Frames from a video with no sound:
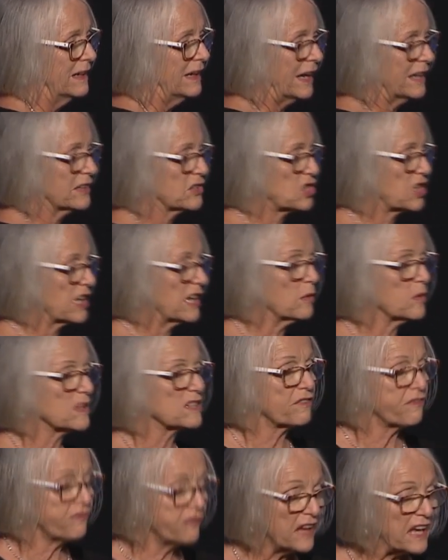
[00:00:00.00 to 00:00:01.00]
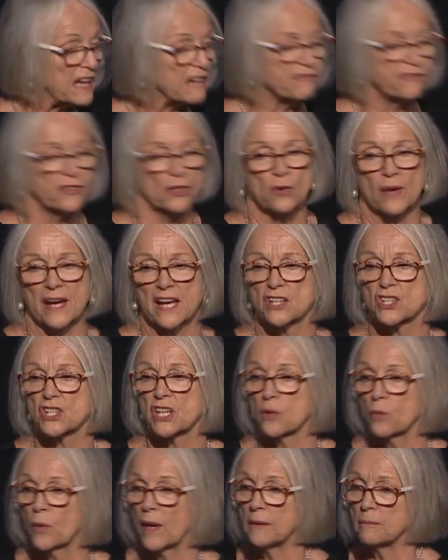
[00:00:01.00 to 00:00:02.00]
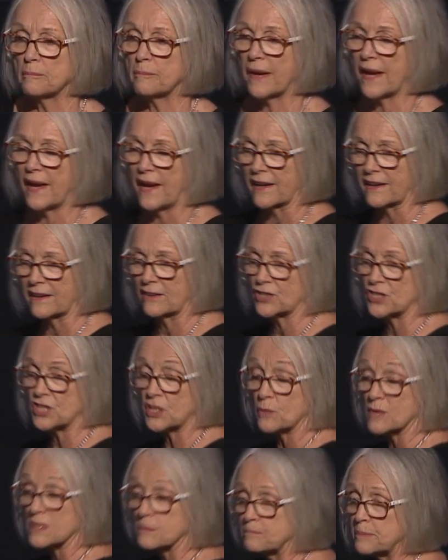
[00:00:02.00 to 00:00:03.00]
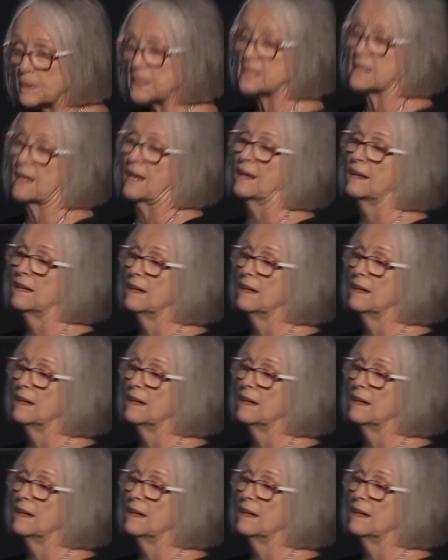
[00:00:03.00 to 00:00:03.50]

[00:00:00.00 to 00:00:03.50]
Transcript: And she was fearful as she went back because she was bitter